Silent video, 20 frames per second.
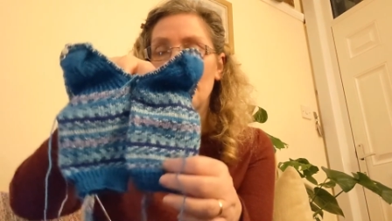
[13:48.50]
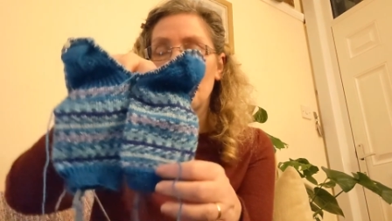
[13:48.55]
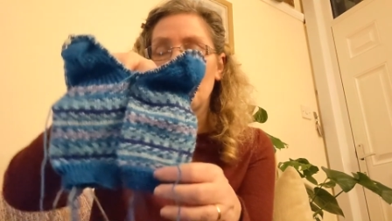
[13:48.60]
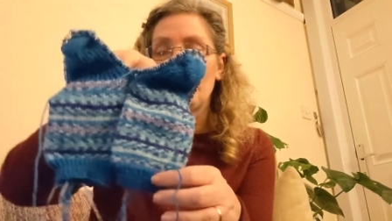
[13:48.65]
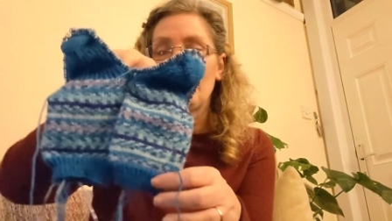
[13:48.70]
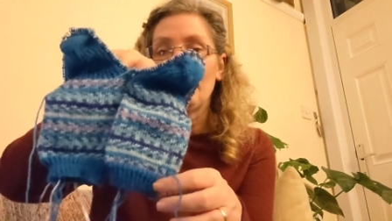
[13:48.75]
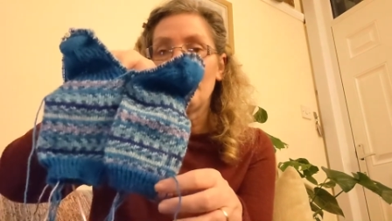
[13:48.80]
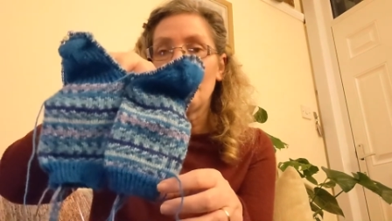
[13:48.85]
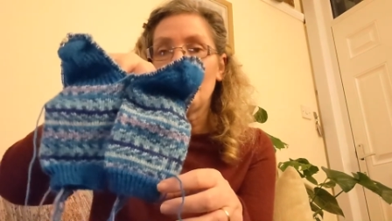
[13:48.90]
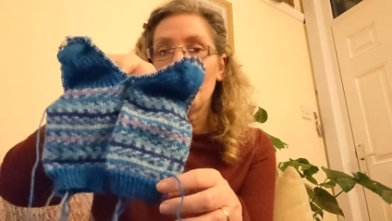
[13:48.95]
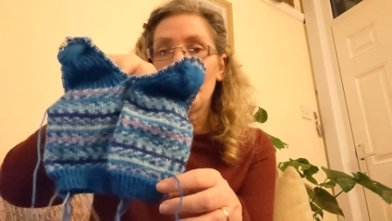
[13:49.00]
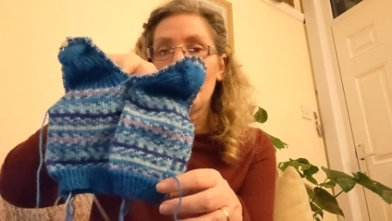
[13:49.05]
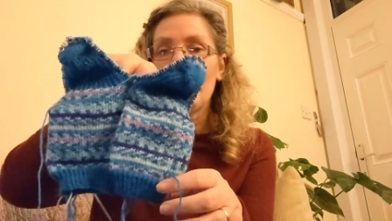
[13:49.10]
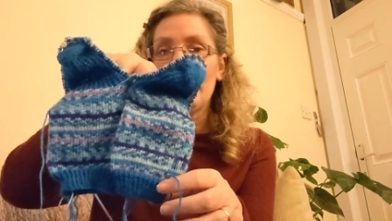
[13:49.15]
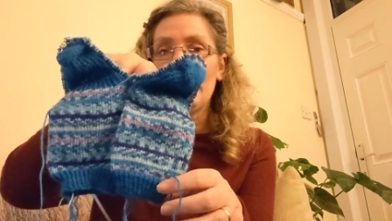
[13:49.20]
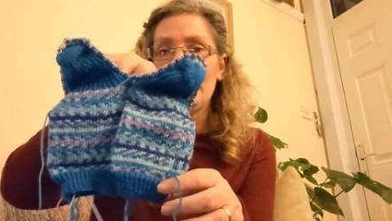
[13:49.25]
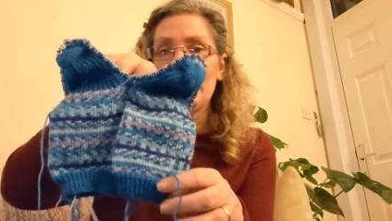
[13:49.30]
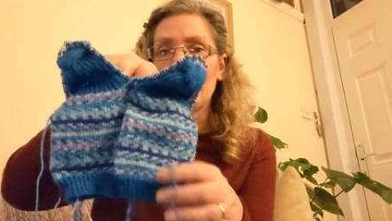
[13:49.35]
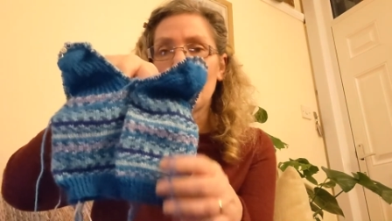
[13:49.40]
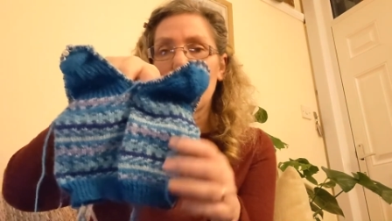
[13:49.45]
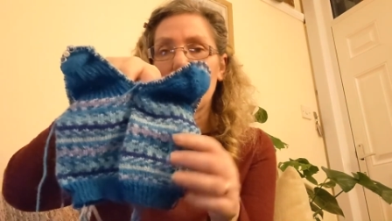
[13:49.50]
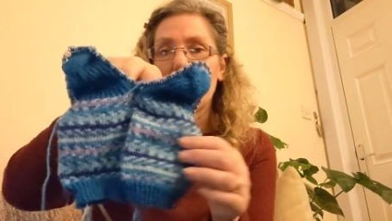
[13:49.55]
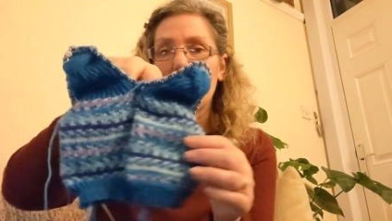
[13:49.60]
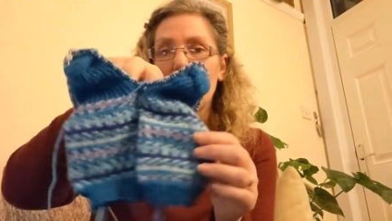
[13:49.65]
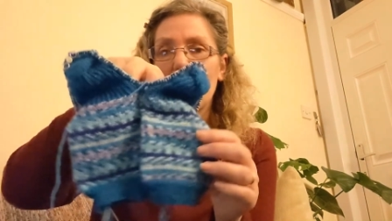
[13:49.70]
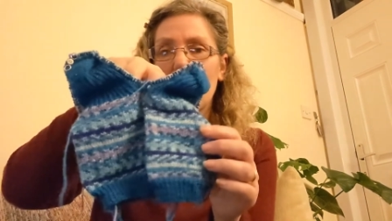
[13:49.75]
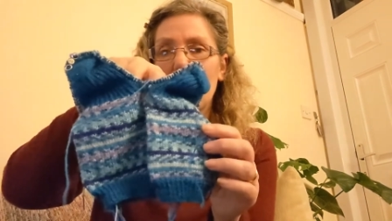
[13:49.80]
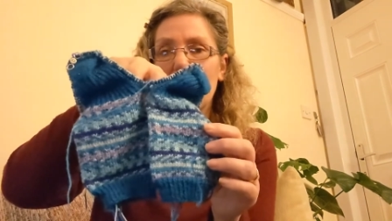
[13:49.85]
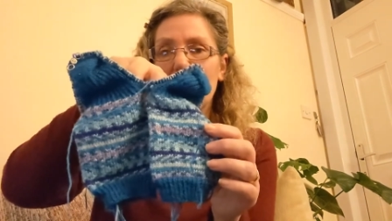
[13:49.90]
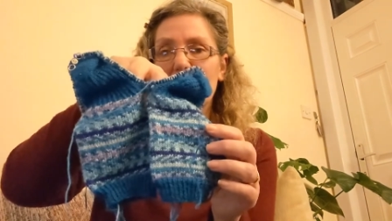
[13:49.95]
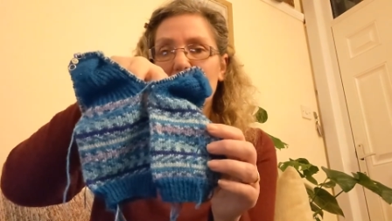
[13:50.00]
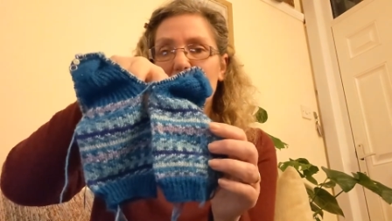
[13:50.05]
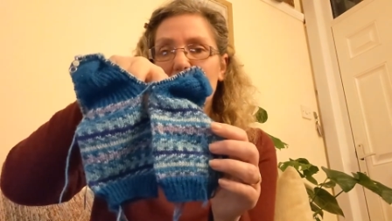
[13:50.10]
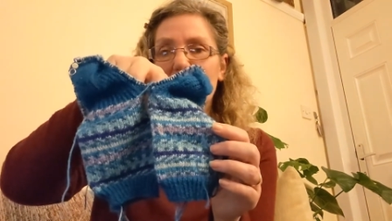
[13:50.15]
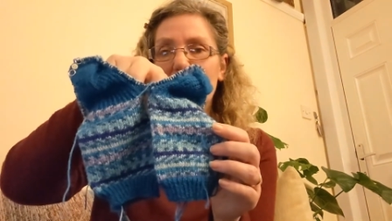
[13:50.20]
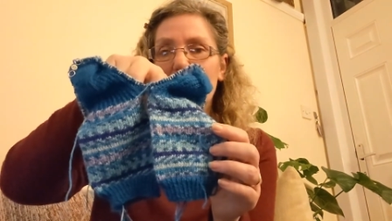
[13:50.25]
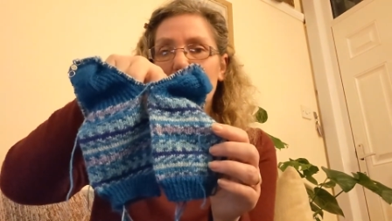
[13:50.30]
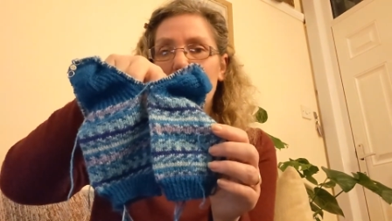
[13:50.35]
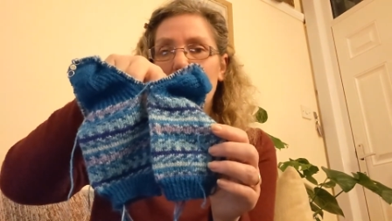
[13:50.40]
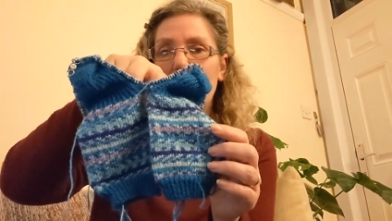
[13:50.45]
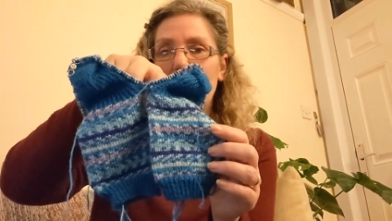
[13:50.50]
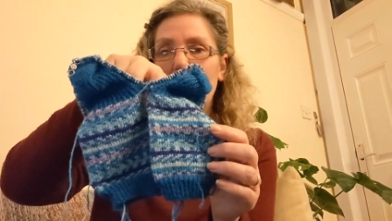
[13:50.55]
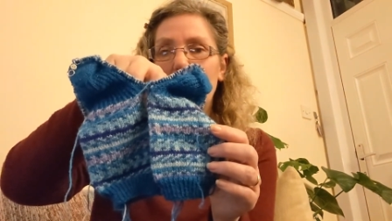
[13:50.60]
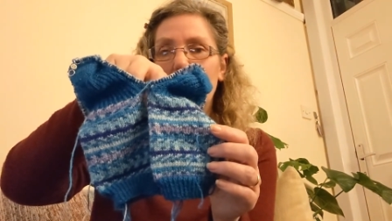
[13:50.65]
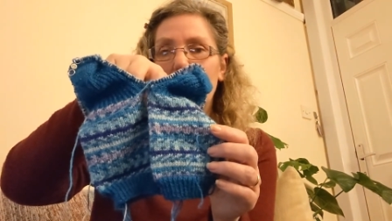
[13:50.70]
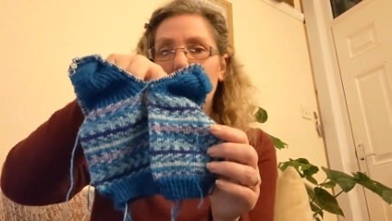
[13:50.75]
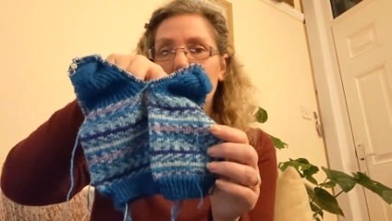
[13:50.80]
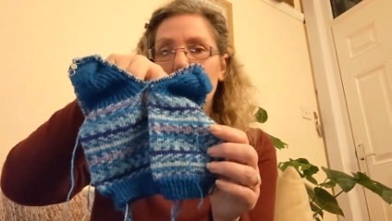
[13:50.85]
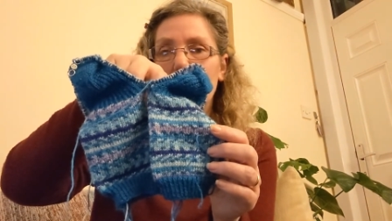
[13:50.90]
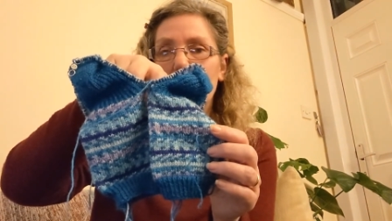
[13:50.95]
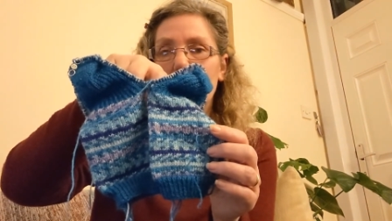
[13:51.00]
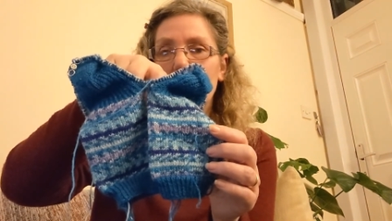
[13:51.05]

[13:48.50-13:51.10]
but it's fine. They're only slightly out.